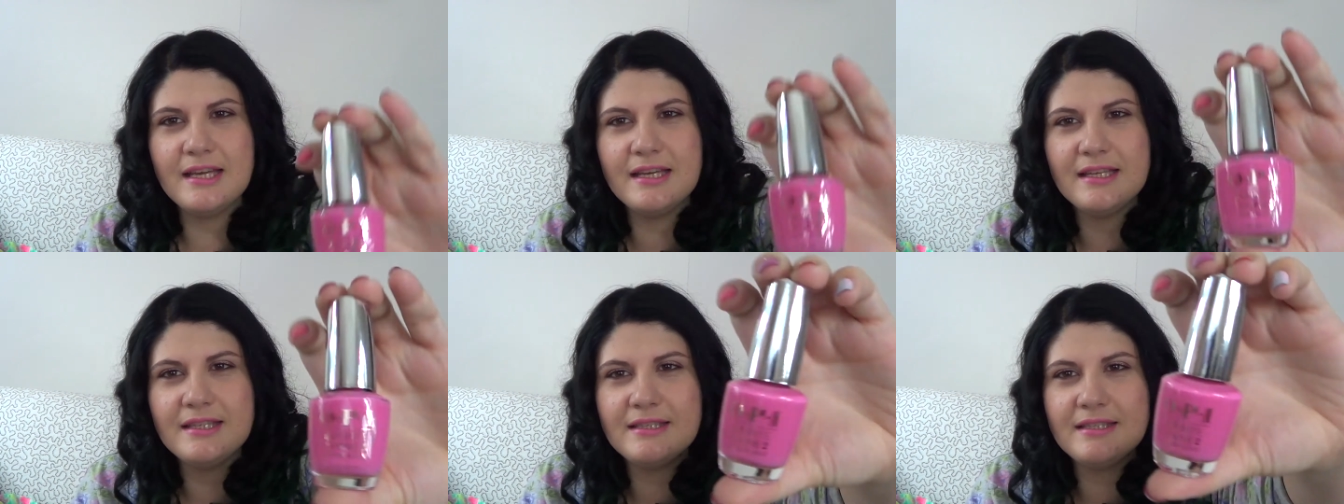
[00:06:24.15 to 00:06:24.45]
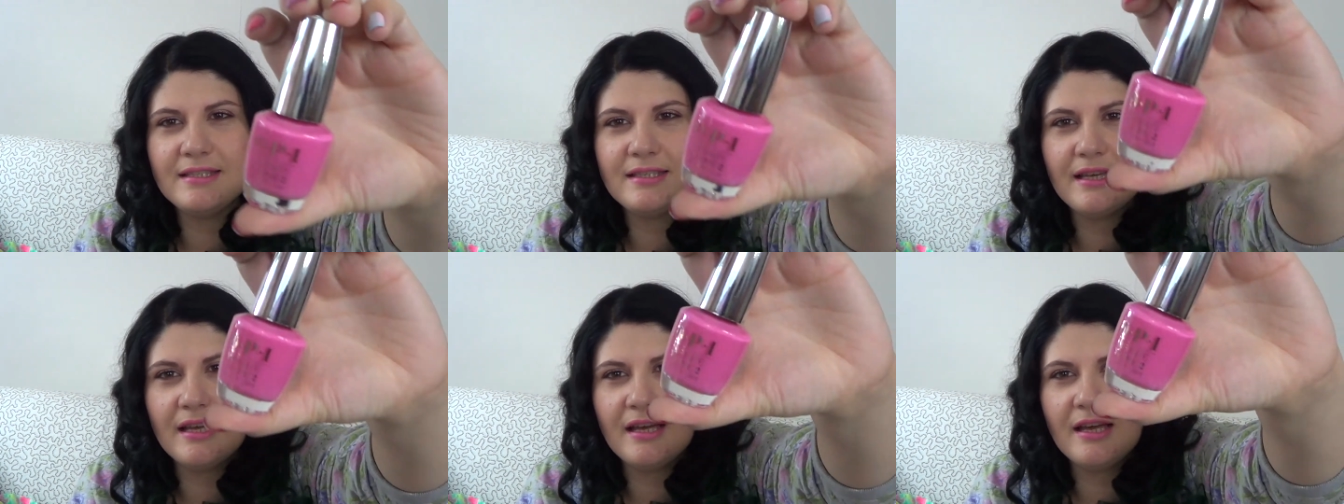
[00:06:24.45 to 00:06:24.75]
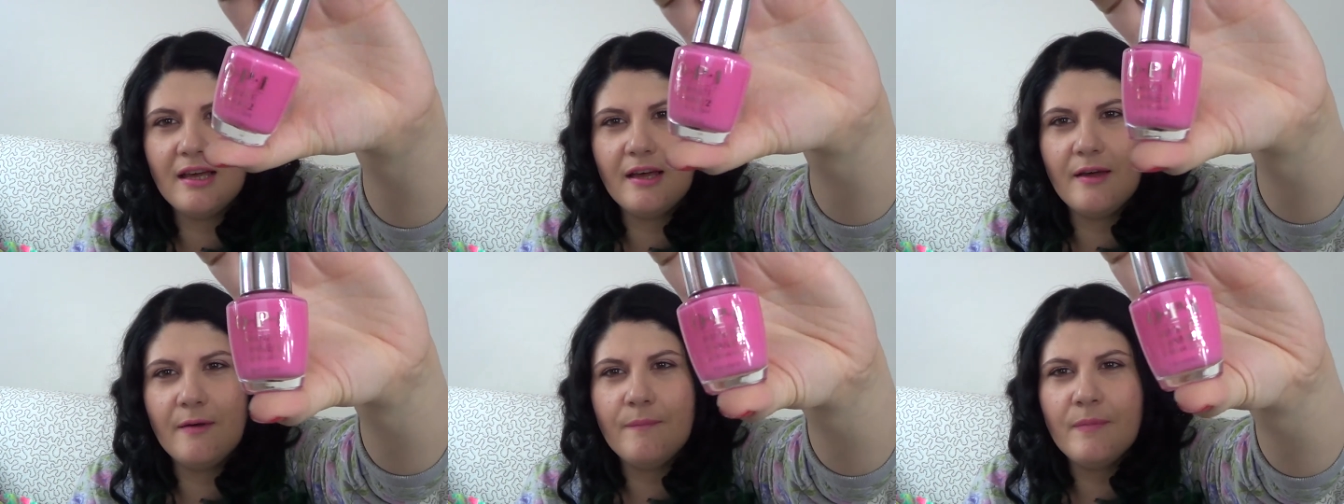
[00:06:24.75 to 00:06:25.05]
It's
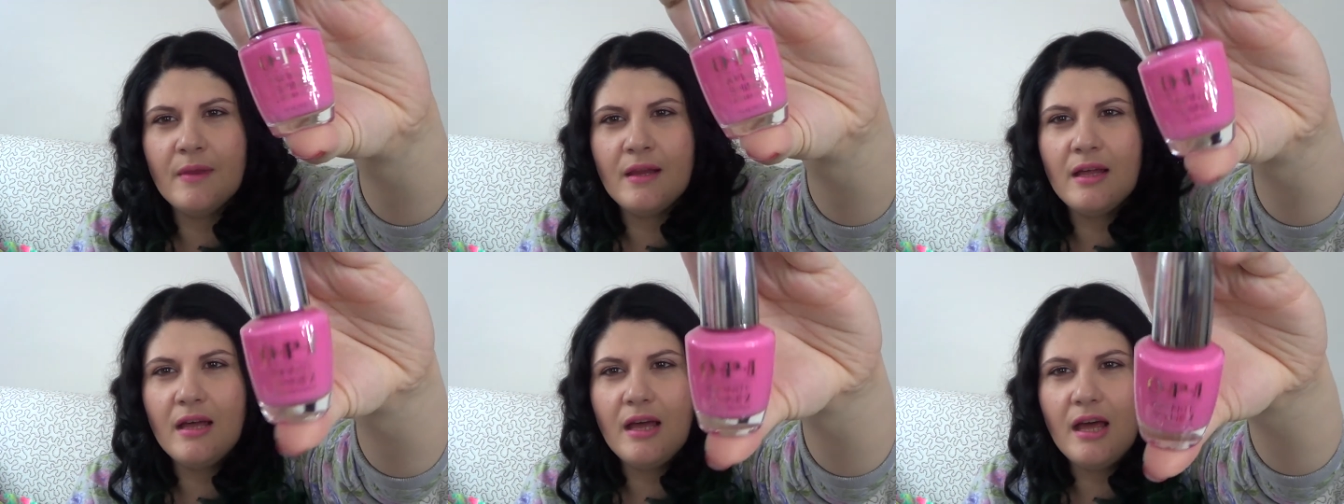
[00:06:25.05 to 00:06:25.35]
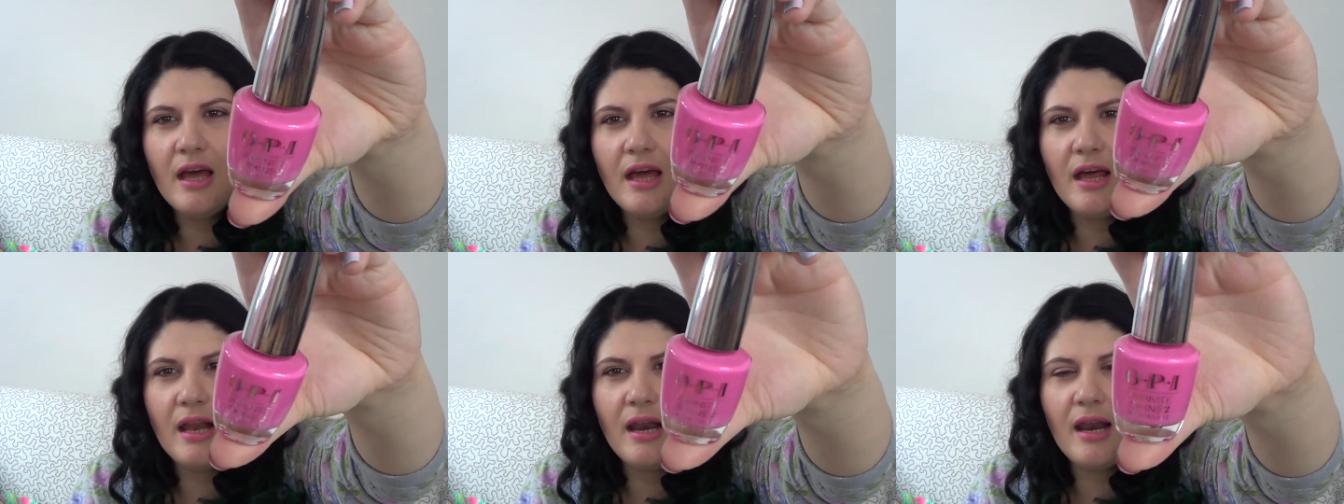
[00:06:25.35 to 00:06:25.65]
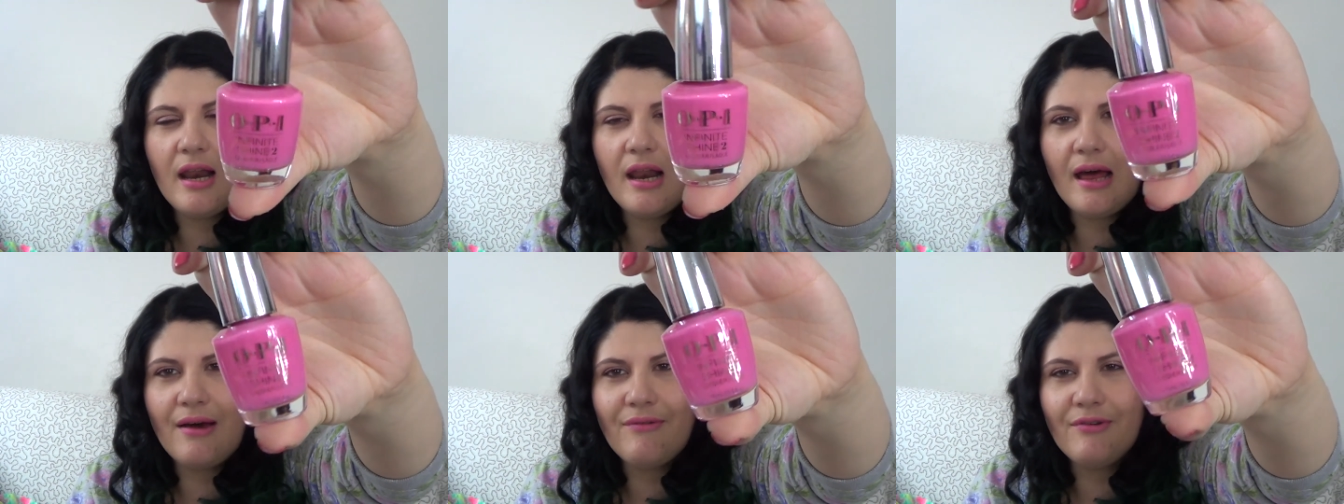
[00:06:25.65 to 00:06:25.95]
a
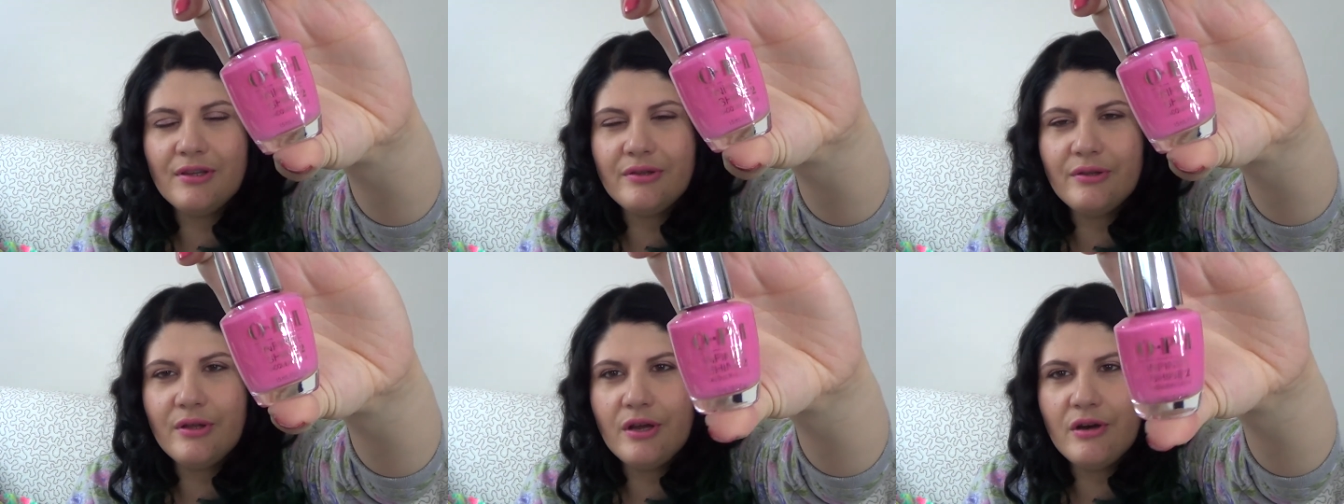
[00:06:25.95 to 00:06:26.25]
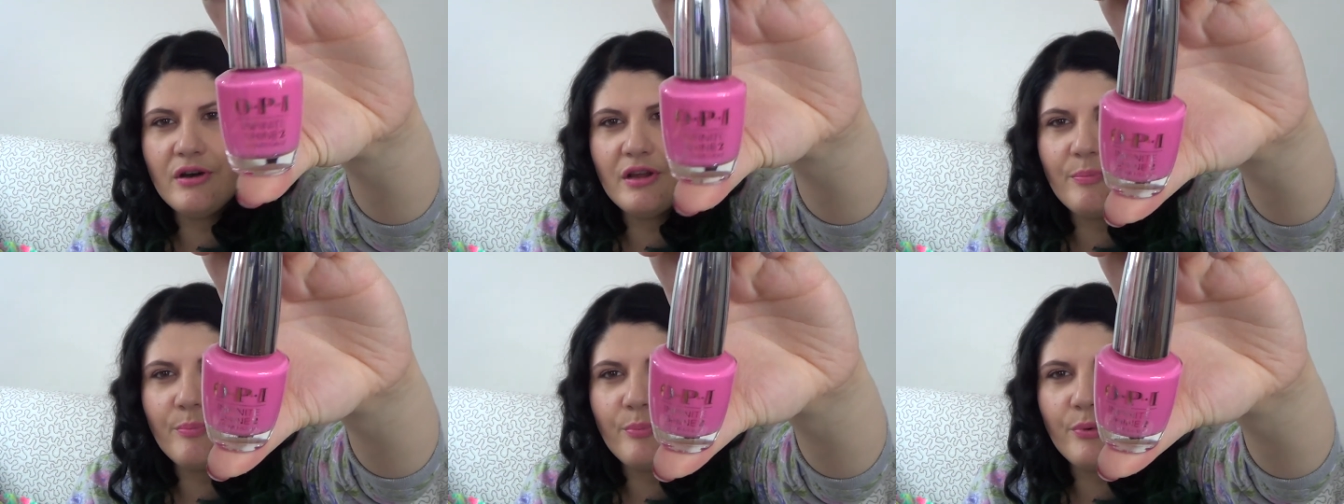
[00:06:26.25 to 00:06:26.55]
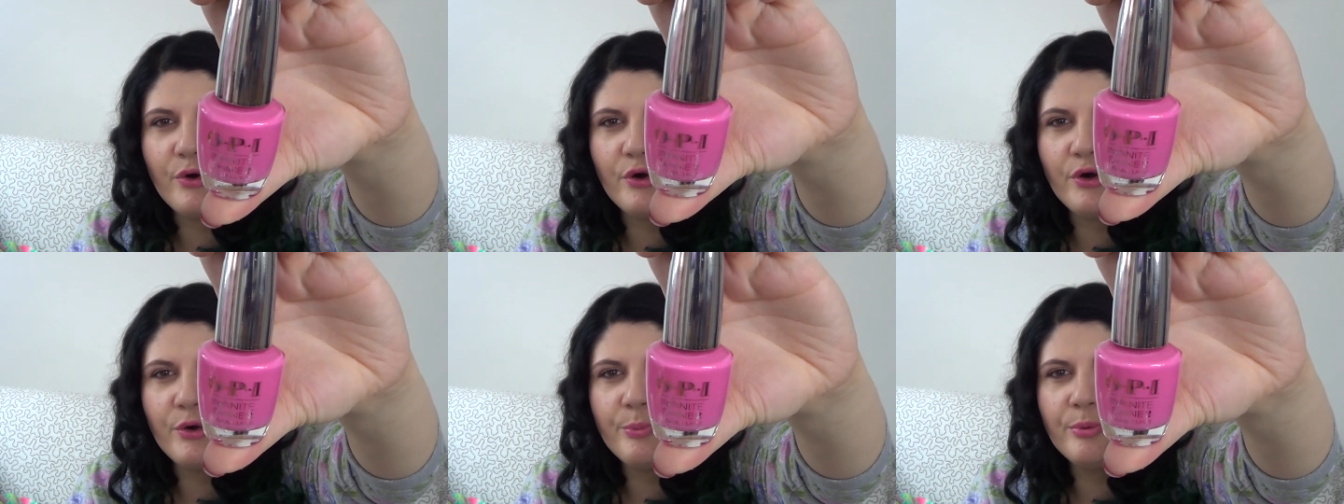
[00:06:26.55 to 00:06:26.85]
lavendery
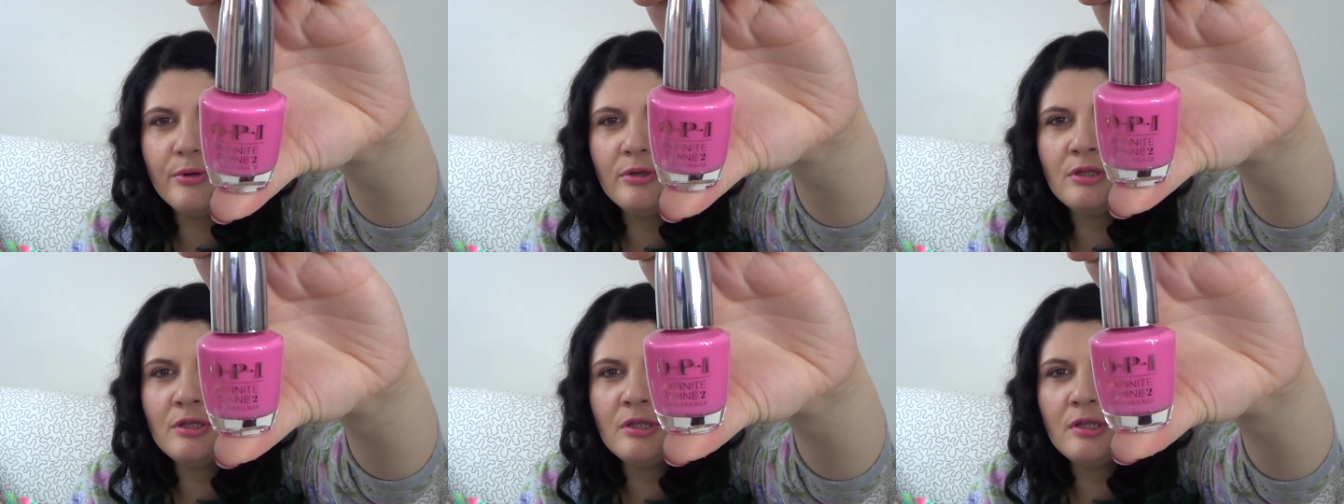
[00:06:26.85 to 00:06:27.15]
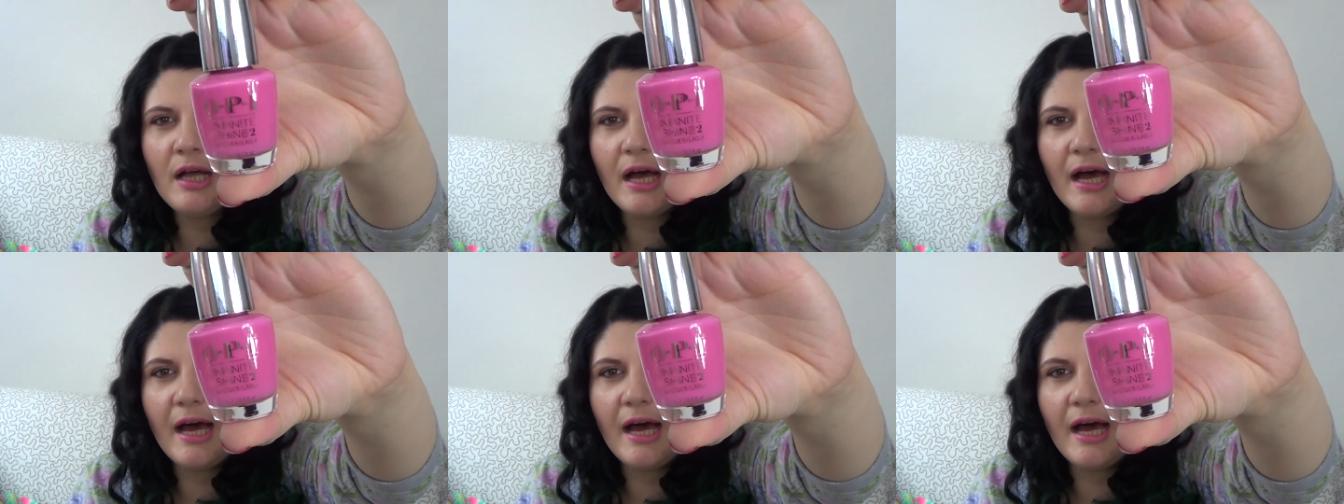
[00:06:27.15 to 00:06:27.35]
purple.